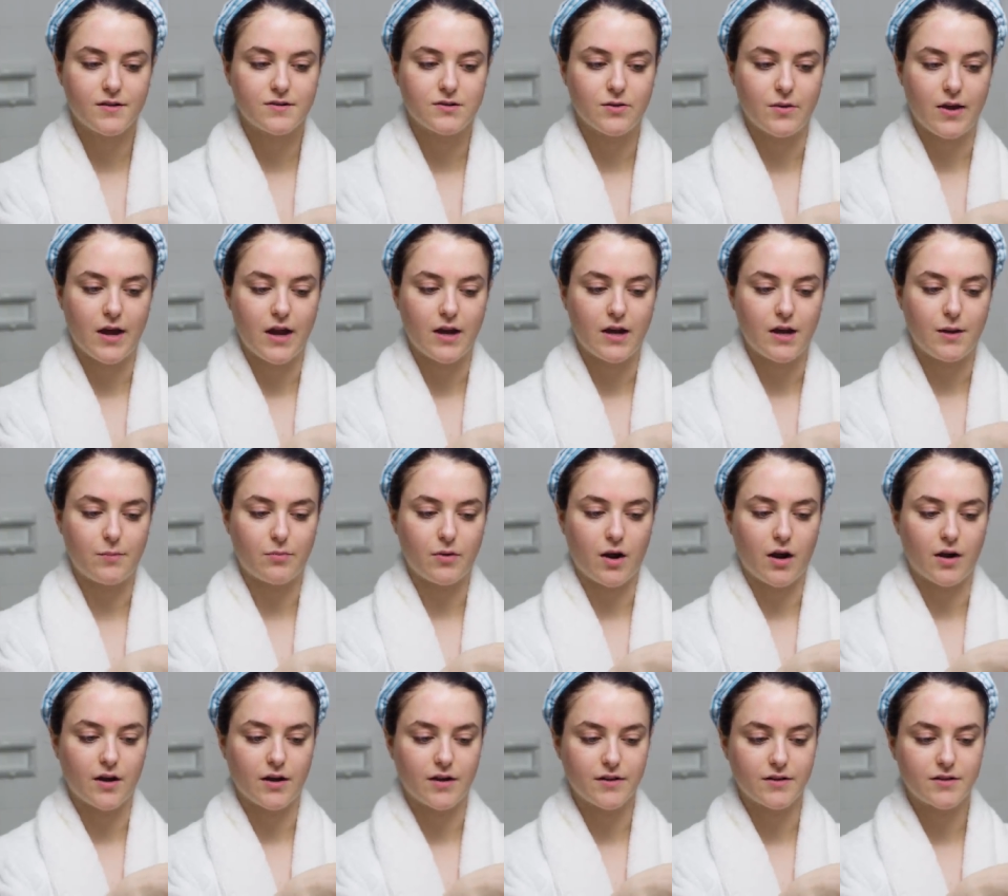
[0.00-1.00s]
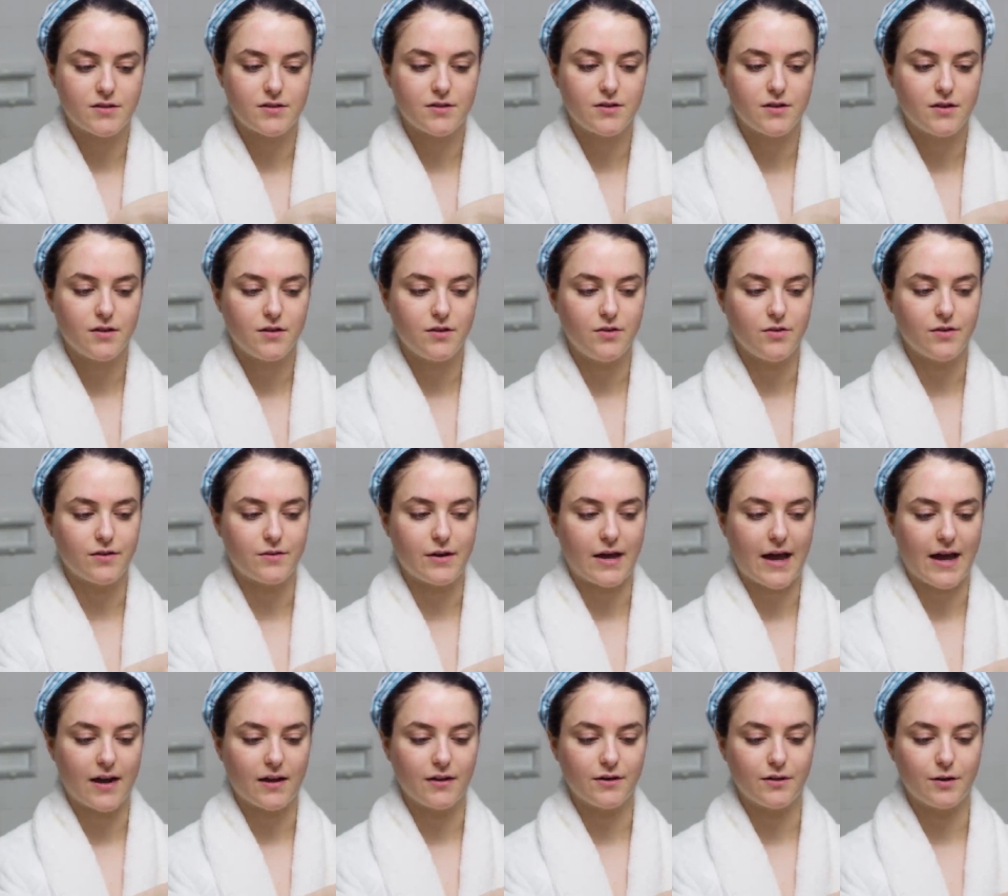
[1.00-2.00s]
So any product, you can
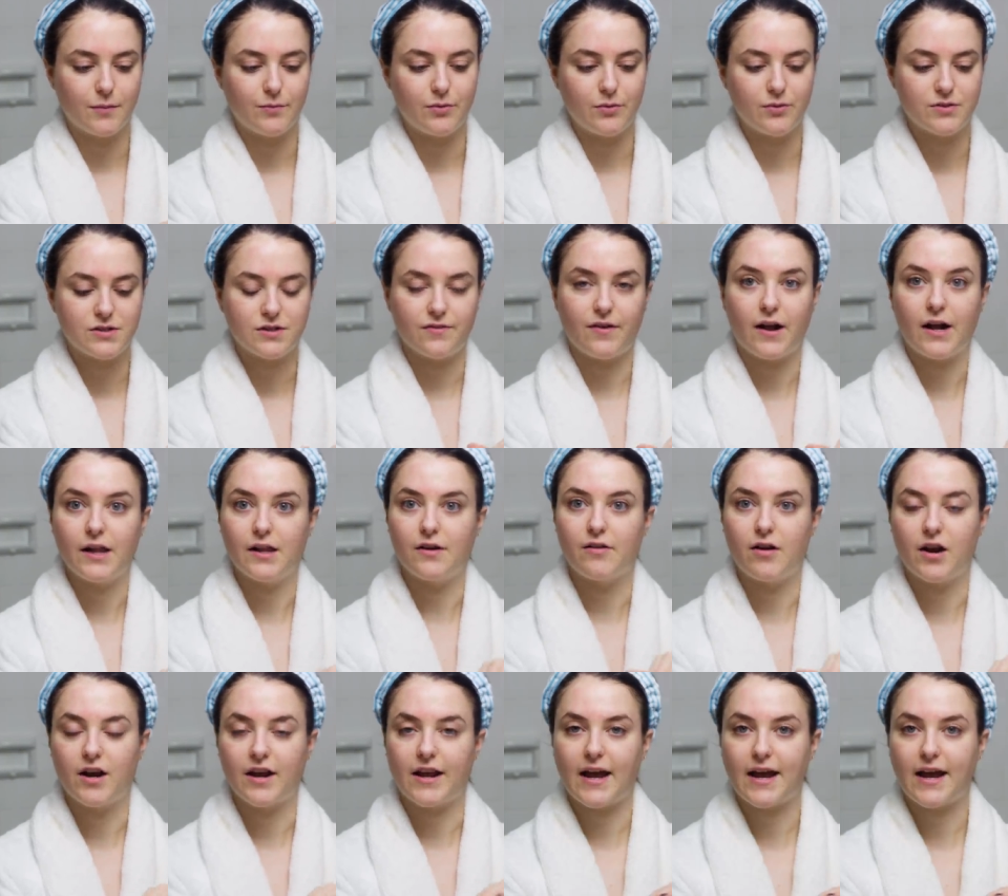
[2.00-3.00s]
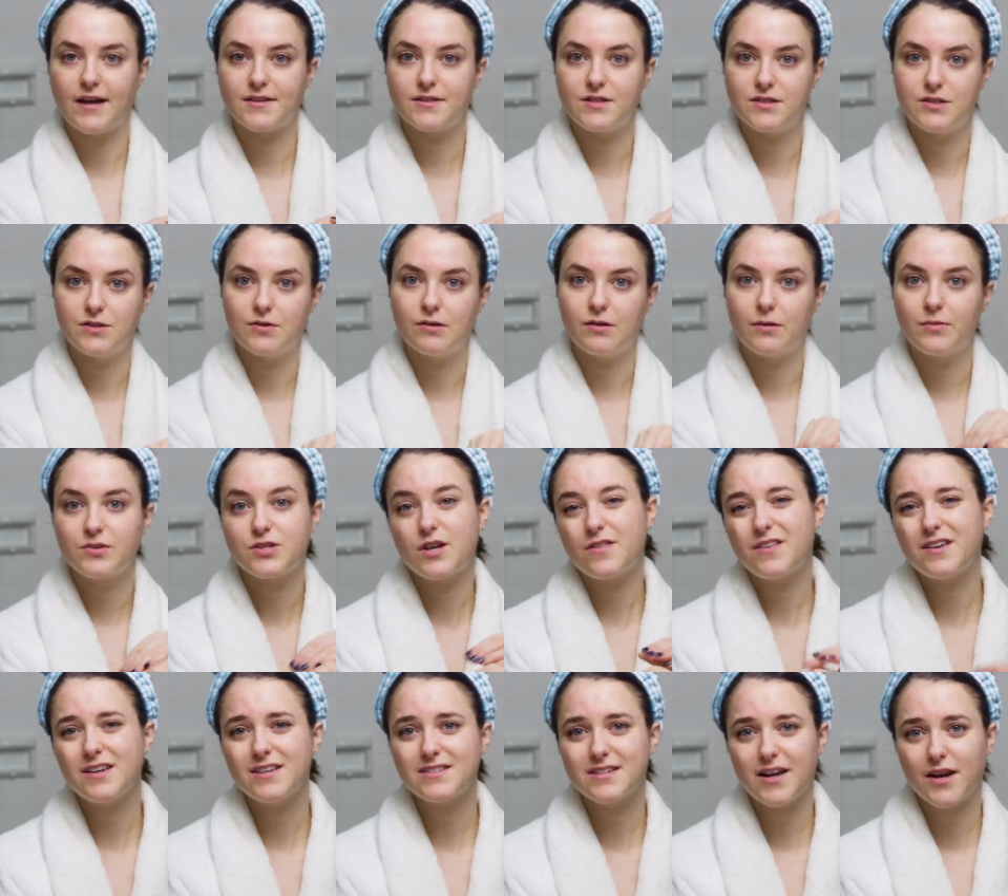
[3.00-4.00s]
add a little boost of hyaluronic acid to it, which I
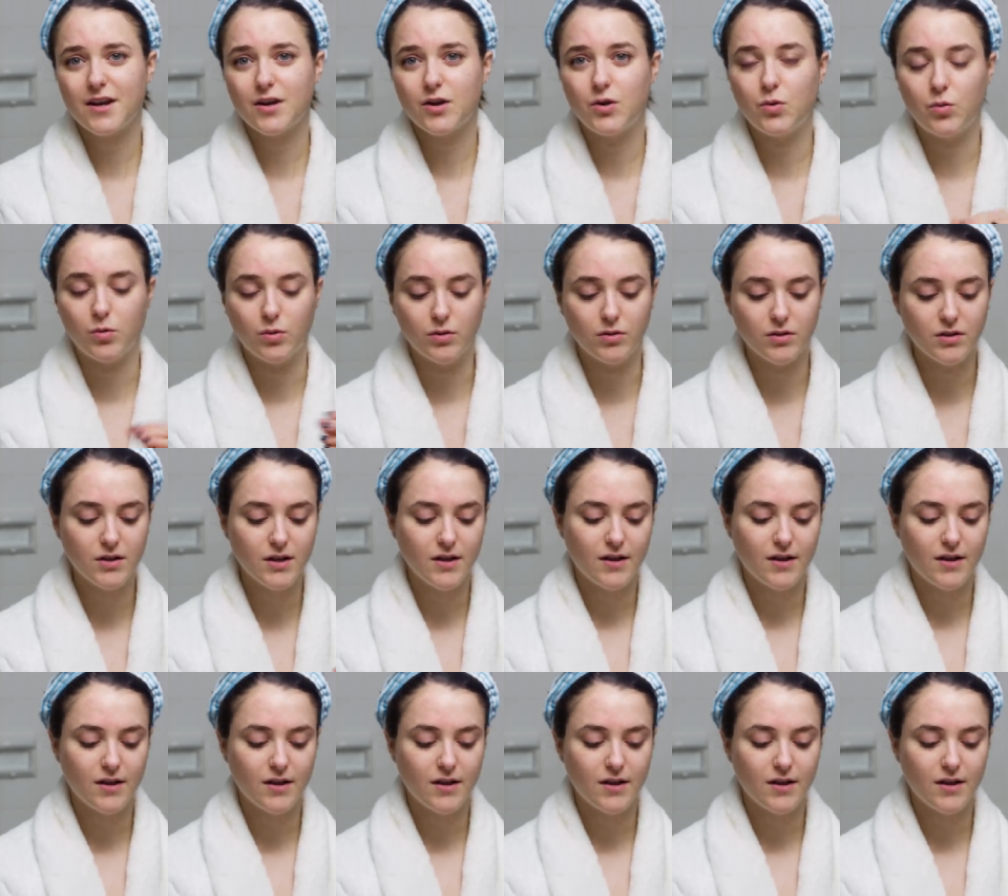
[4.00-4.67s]
think is kind of cool.